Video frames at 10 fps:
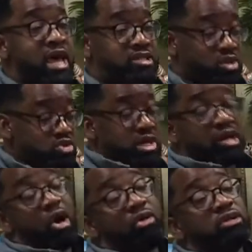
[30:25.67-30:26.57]
And so you
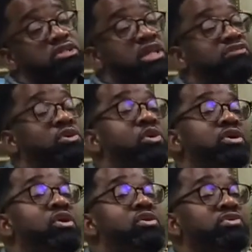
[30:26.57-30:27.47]
got all this stuff
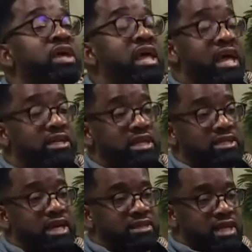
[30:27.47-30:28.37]
going on, and,
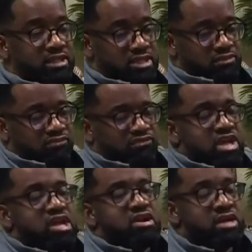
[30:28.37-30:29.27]
and, and, and this
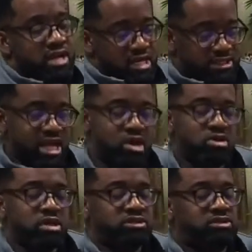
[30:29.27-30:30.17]
fear is now